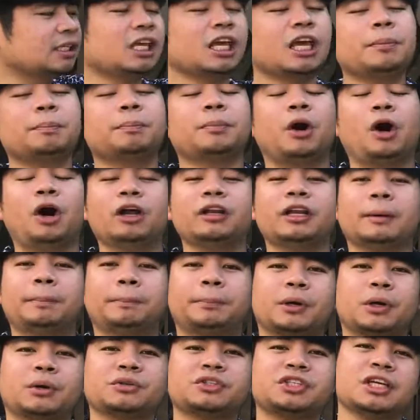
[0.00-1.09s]
keep on
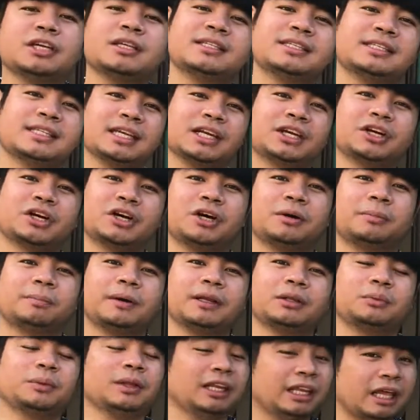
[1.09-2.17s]
approaching 0,
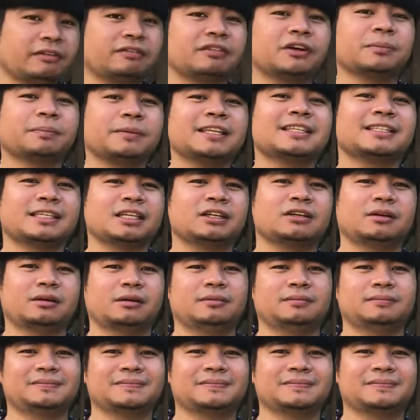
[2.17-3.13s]
but will never be 0.